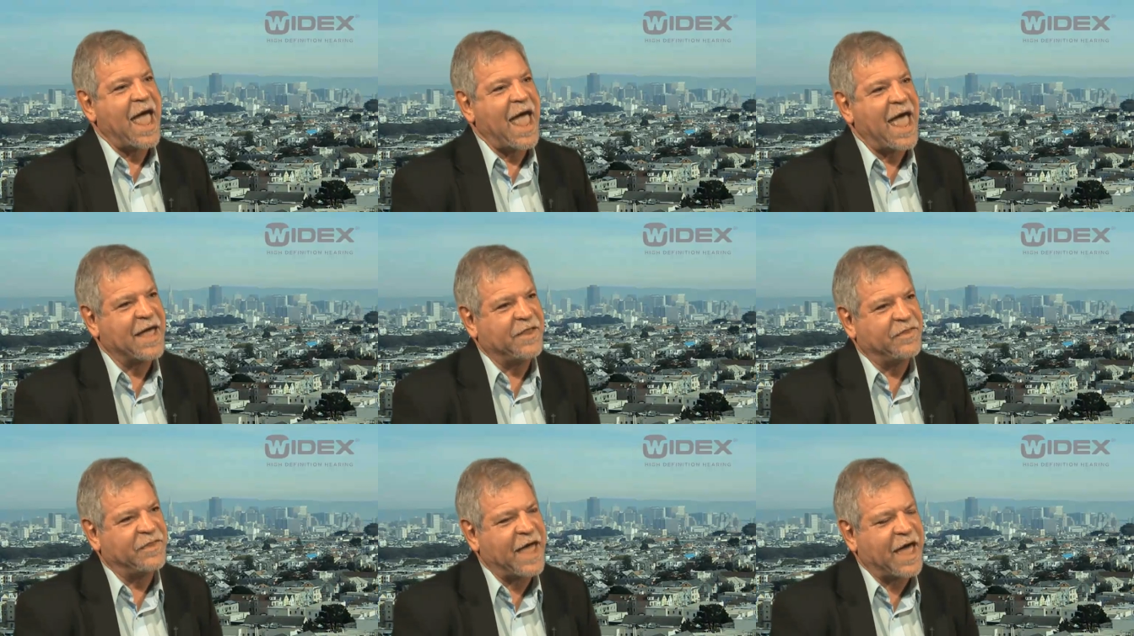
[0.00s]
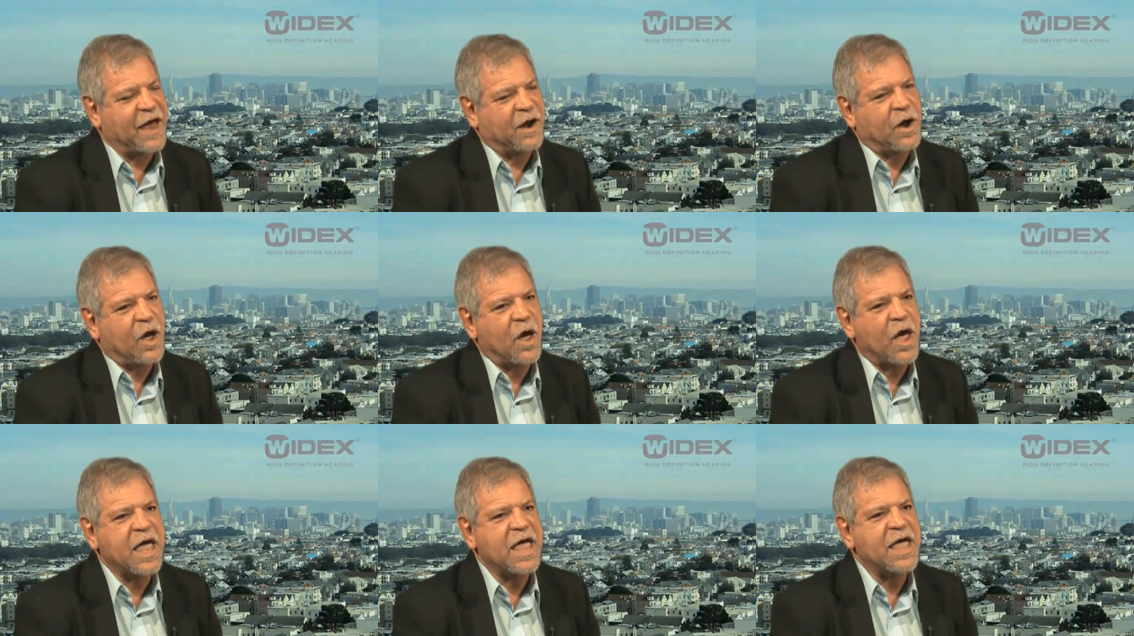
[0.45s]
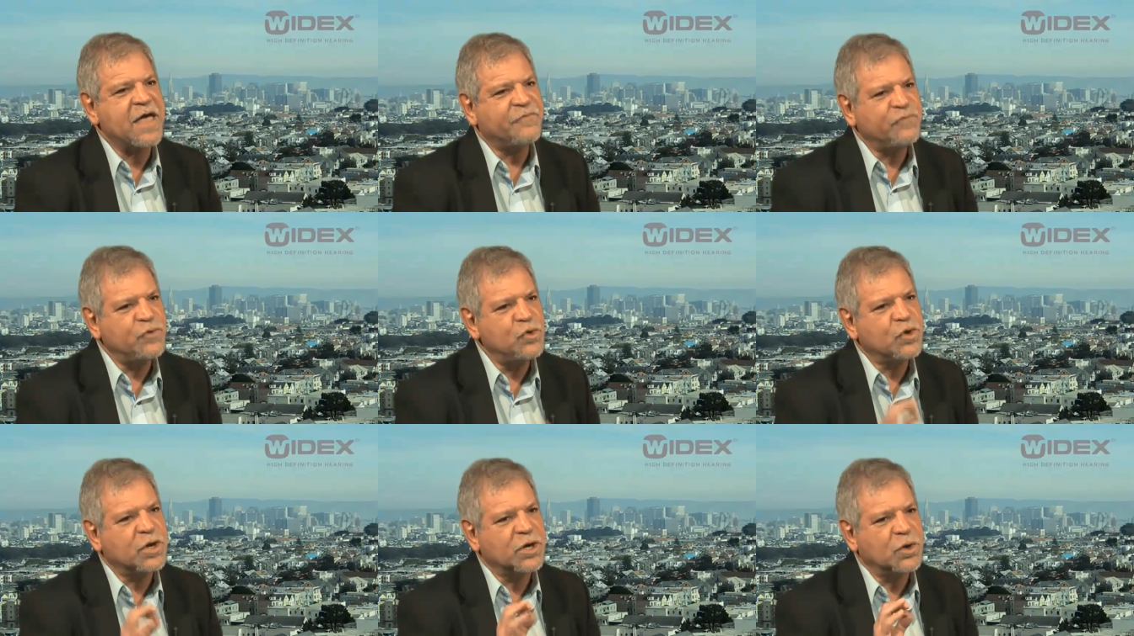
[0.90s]
and that
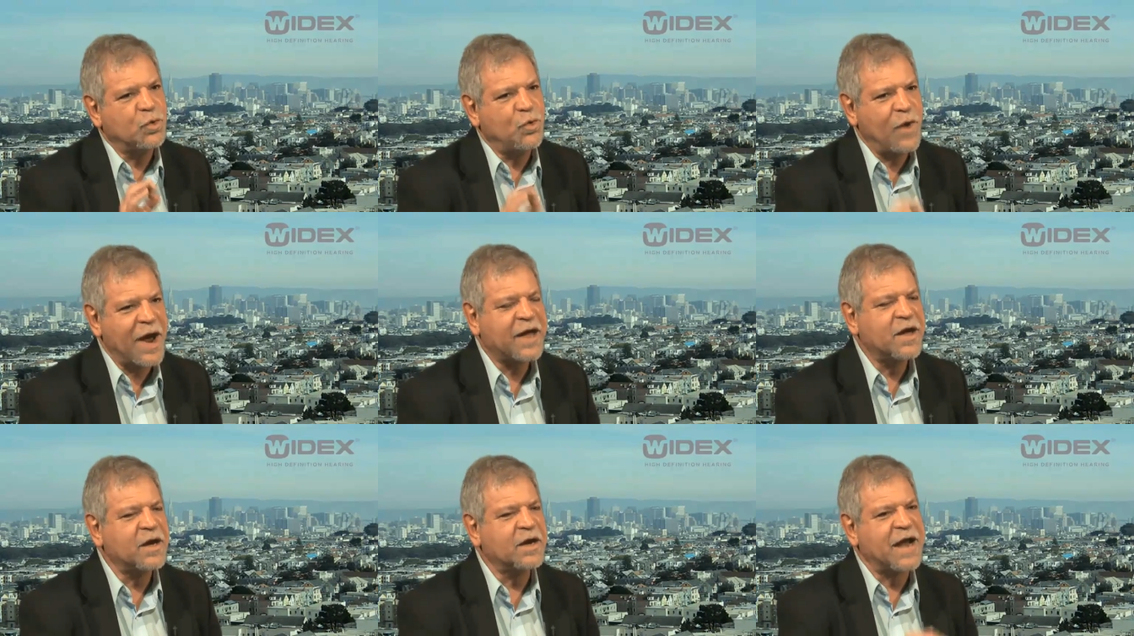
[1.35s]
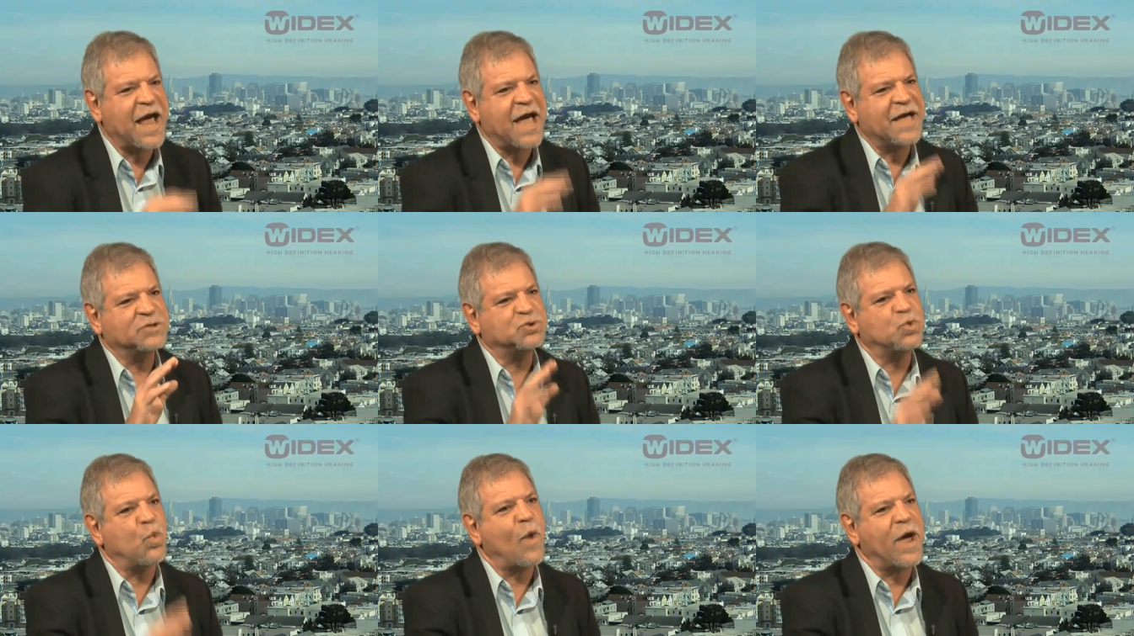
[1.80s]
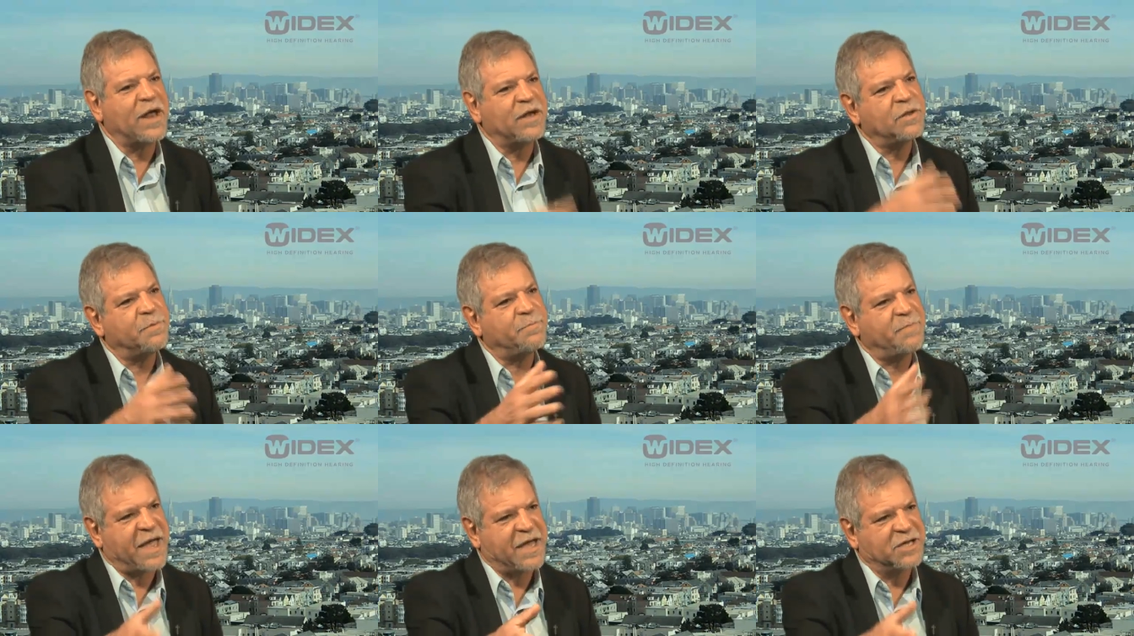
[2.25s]
if you can recognize
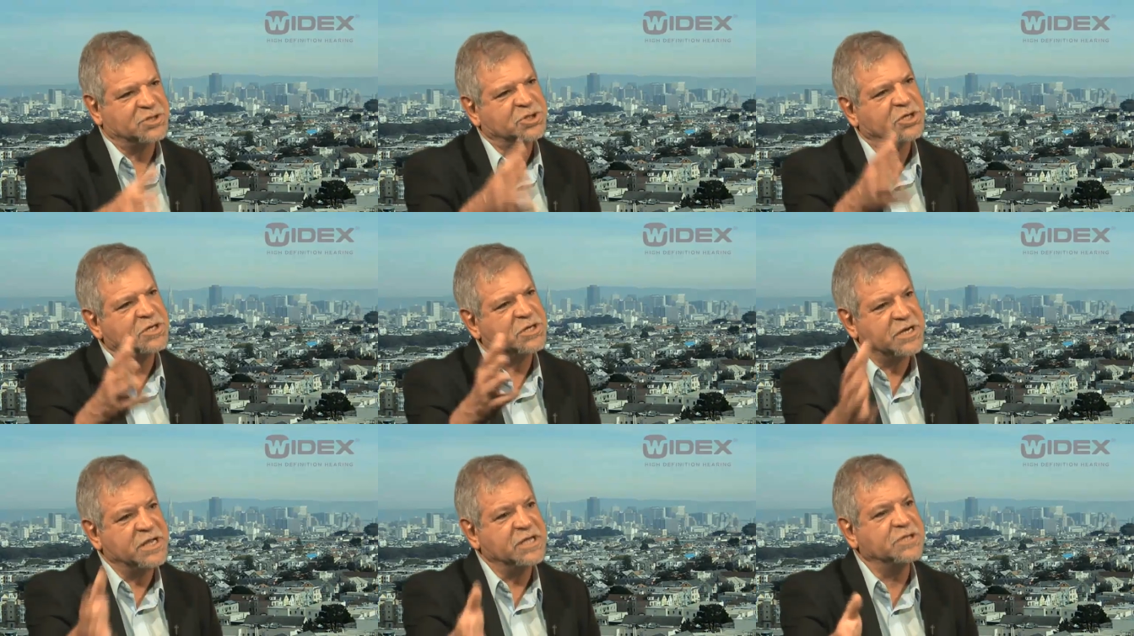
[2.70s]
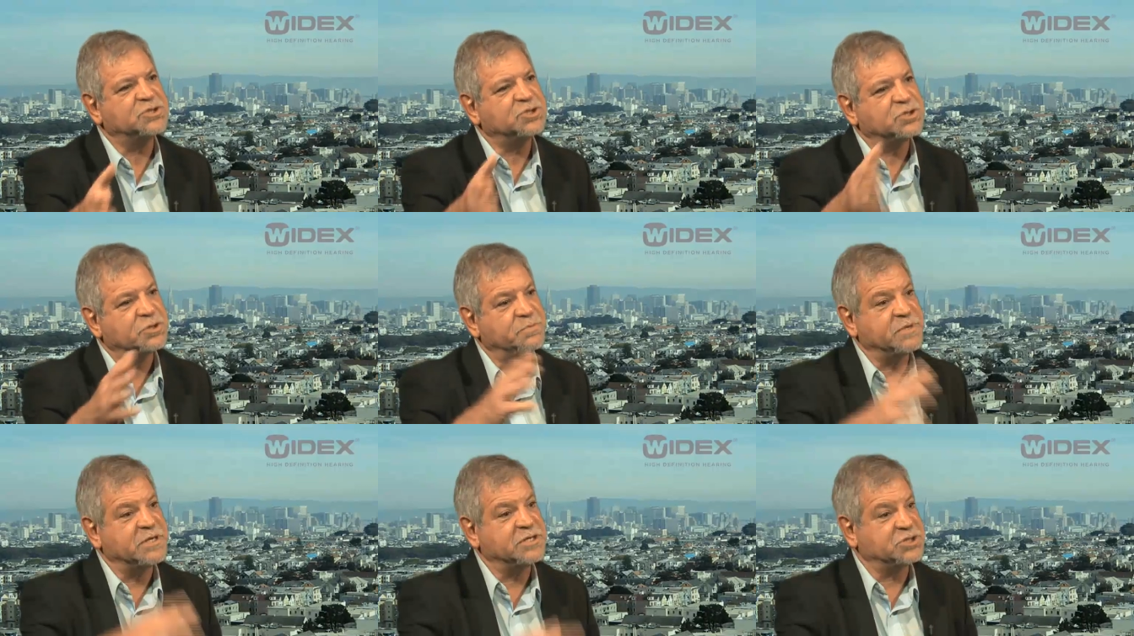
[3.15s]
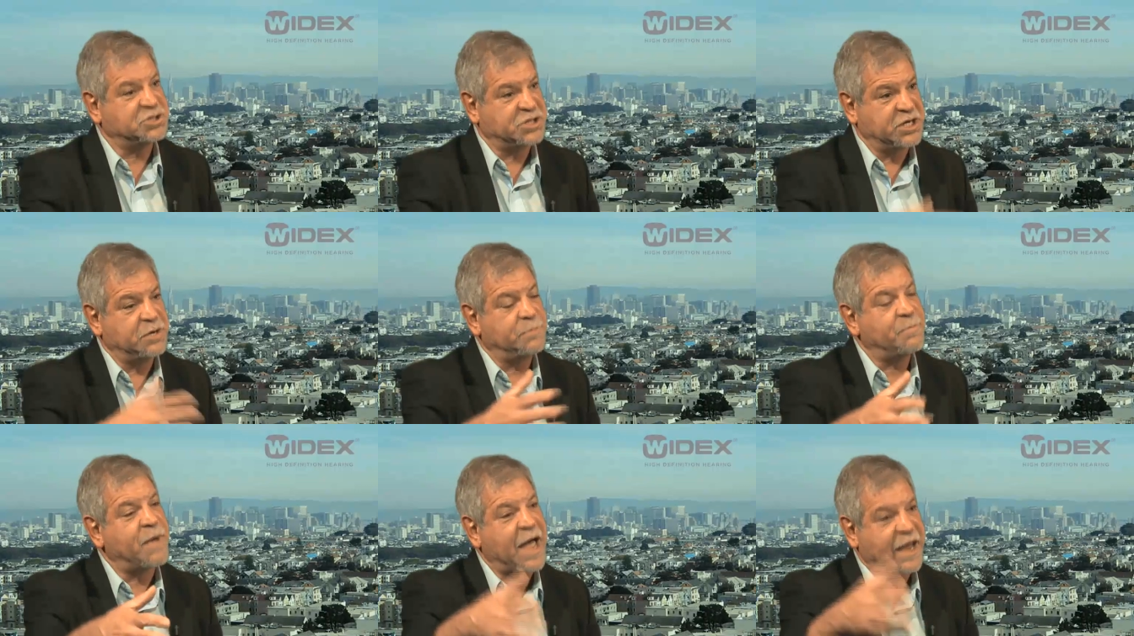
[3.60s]
when the patient needs to be
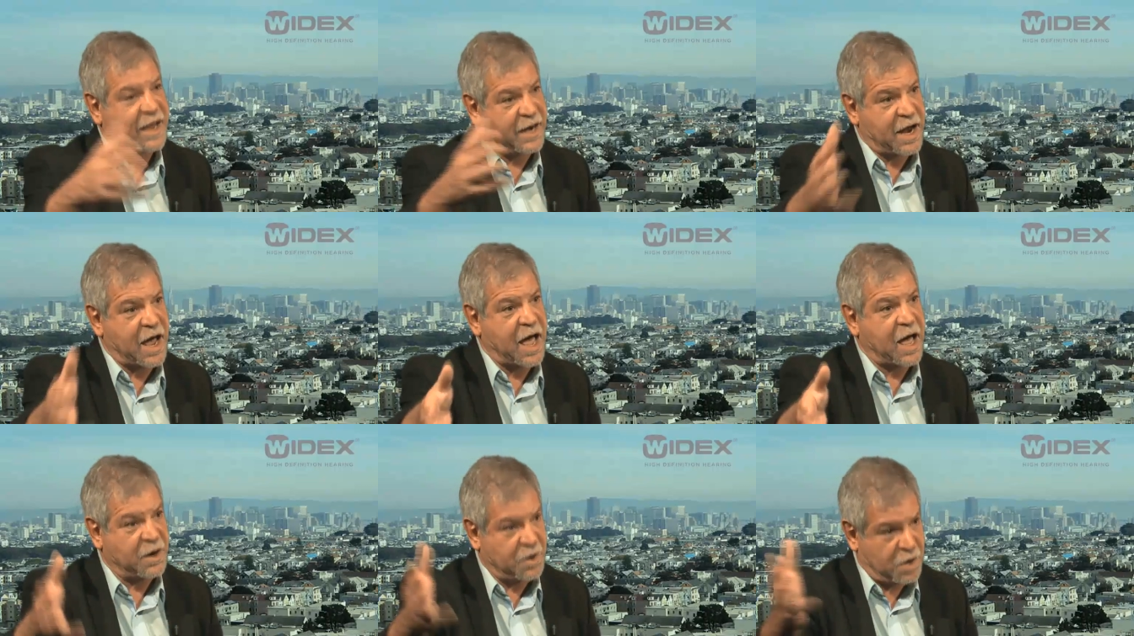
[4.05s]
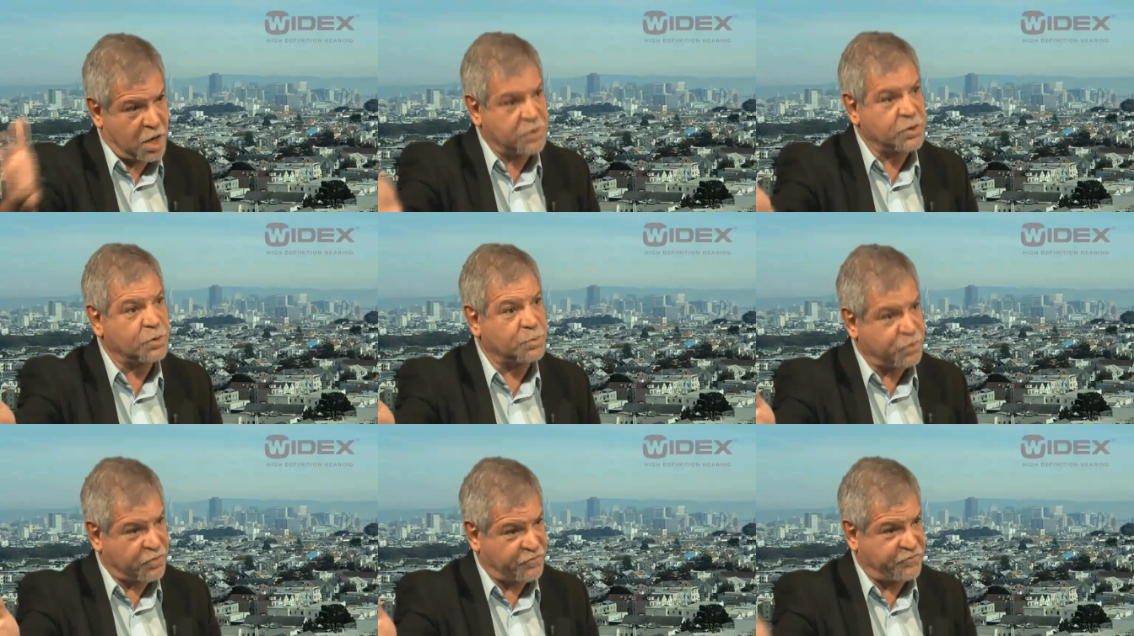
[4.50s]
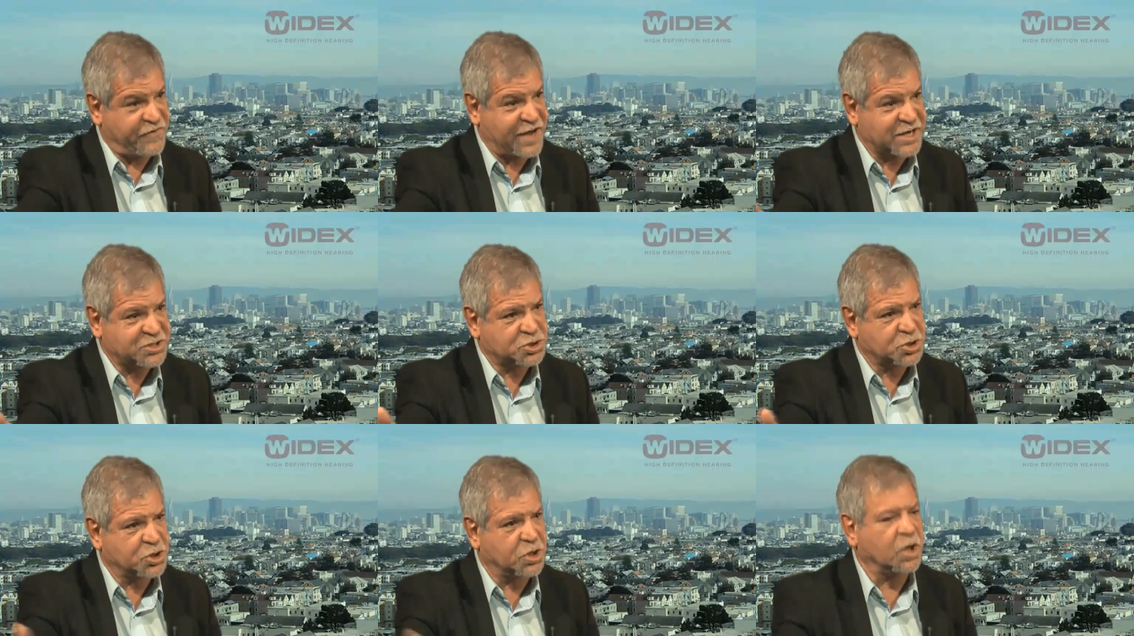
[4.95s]
seen by an, another
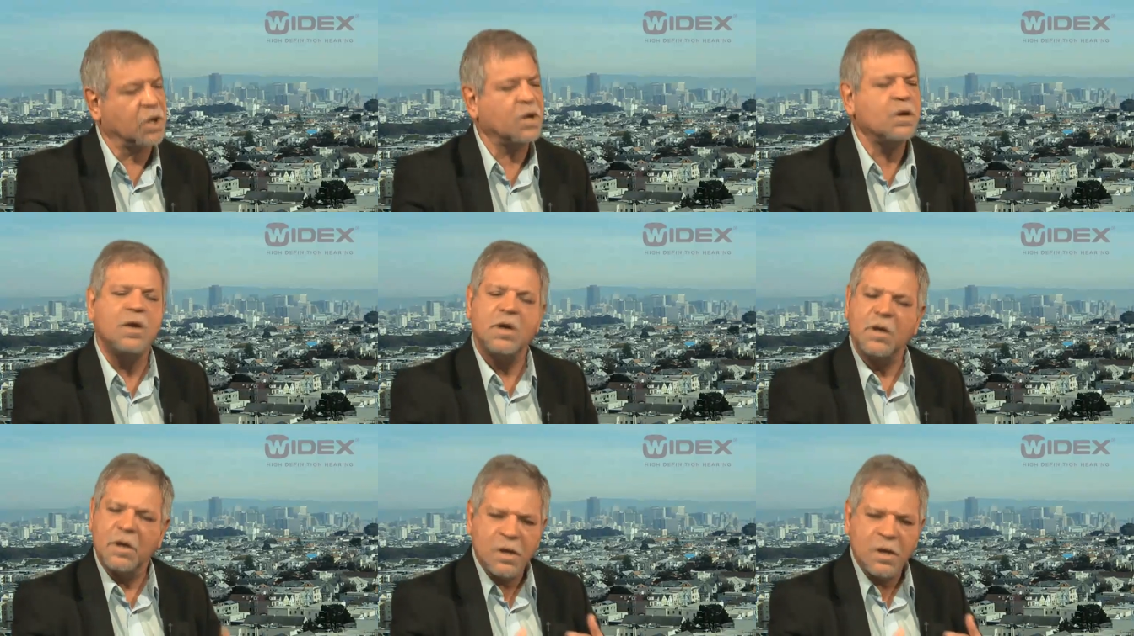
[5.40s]
professional,